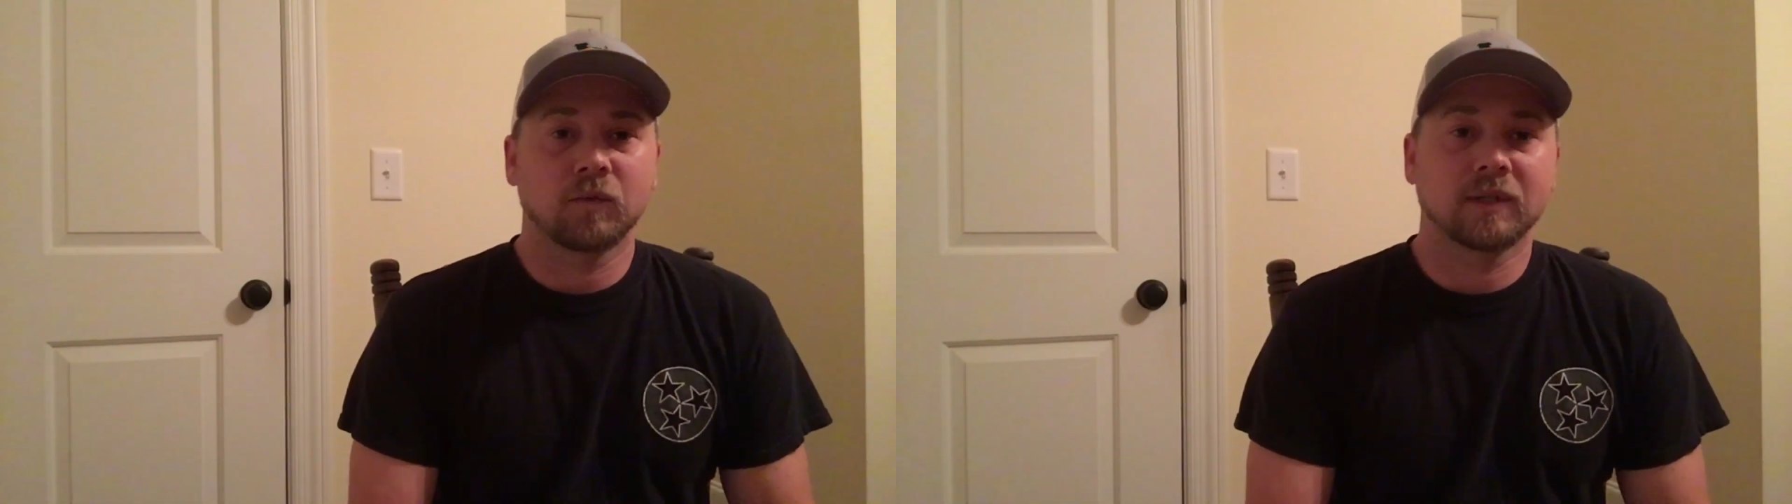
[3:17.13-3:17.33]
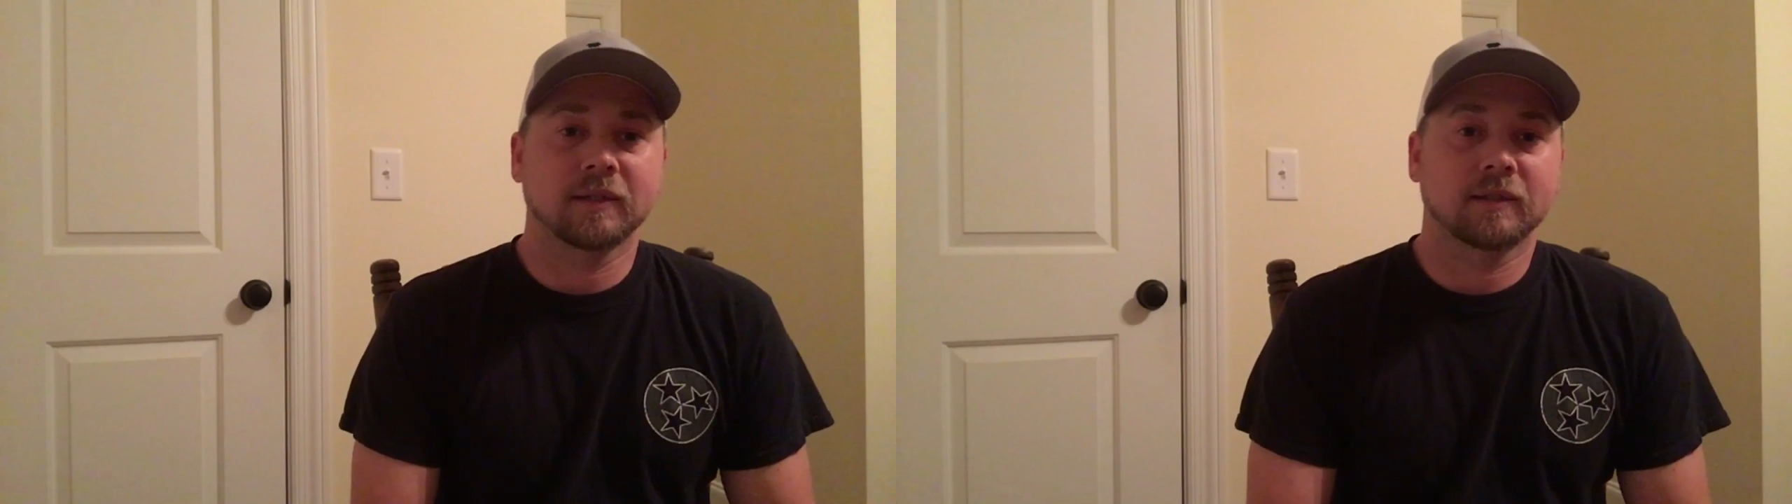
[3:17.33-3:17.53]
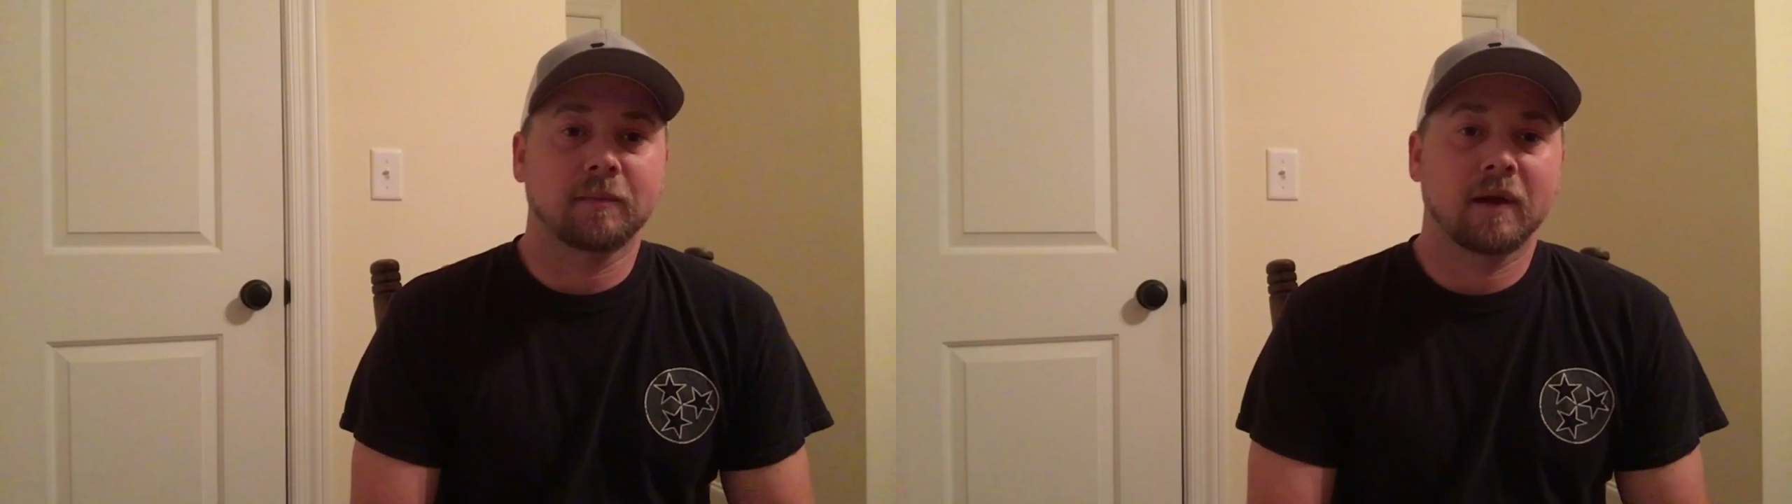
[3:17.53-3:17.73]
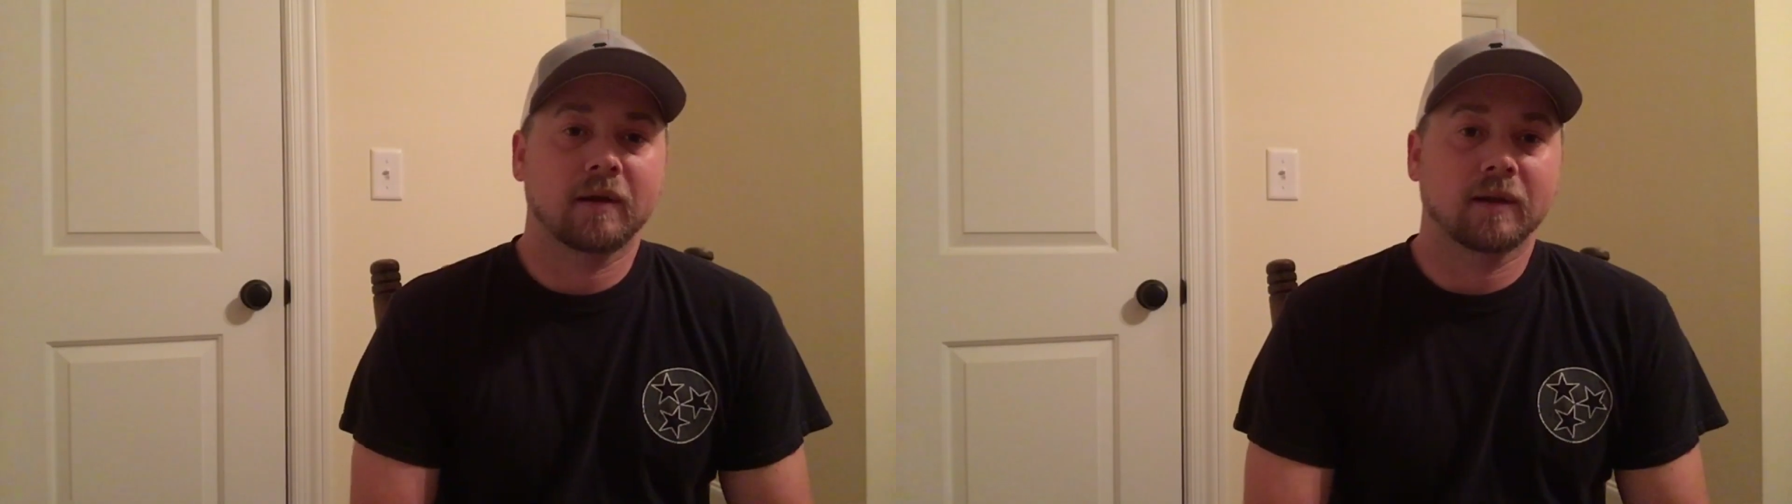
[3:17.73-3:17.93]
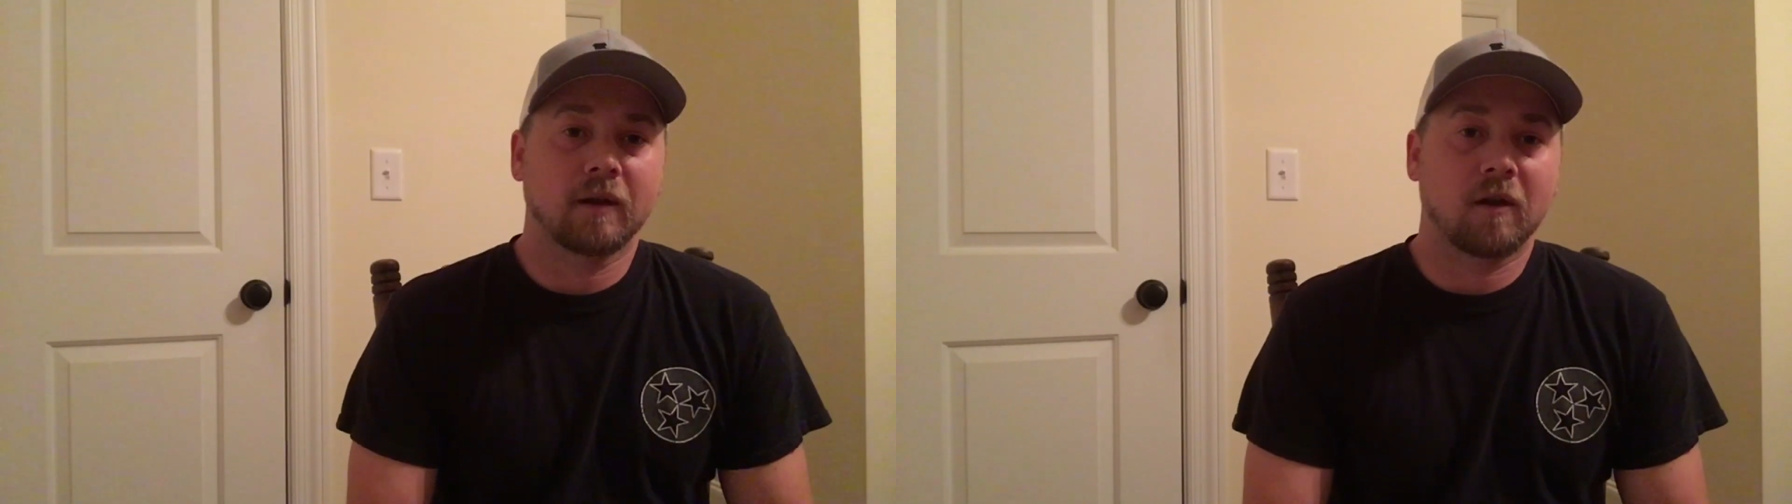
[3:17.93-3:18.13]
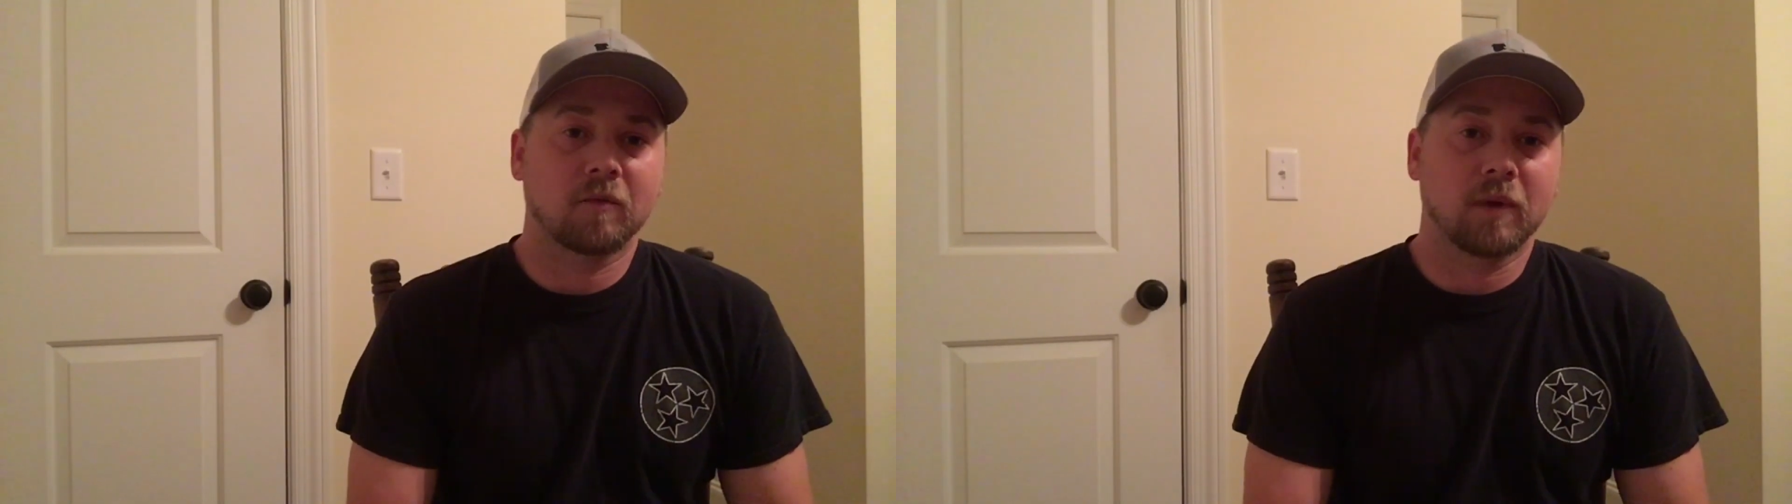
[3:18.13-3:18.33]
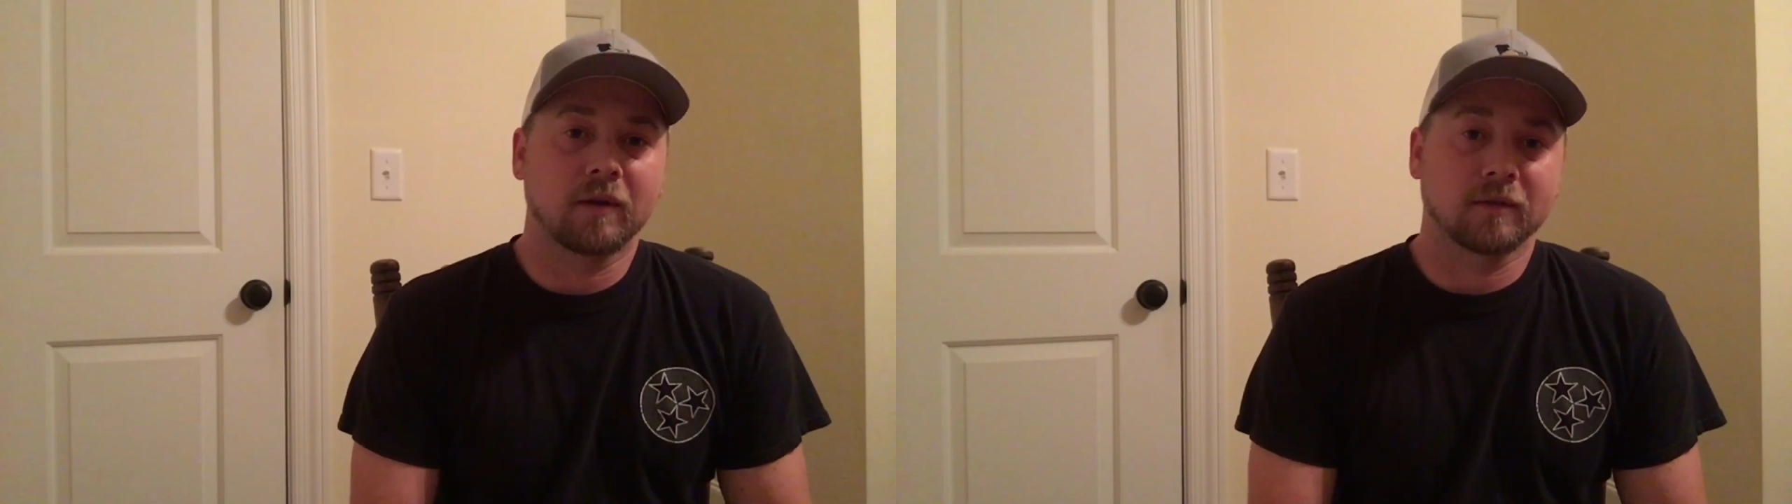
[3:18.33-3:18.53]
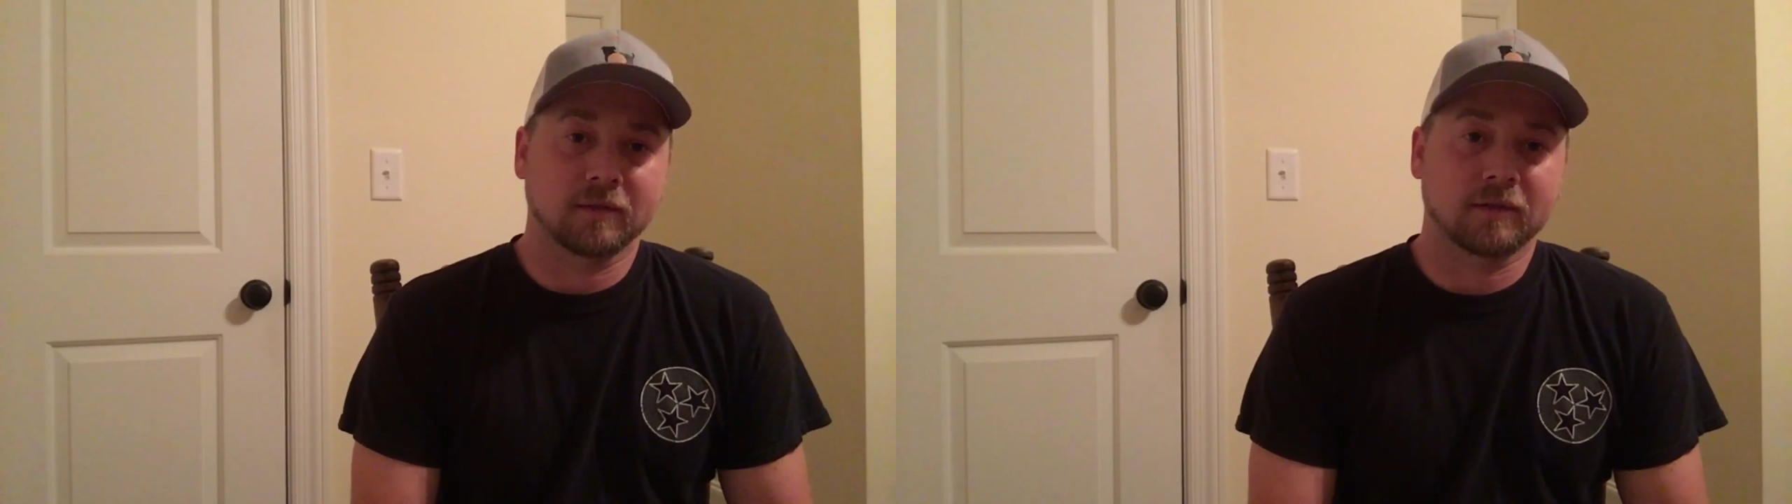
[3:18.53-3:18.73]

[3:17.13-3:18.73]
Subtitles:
which is the American Dog Breeders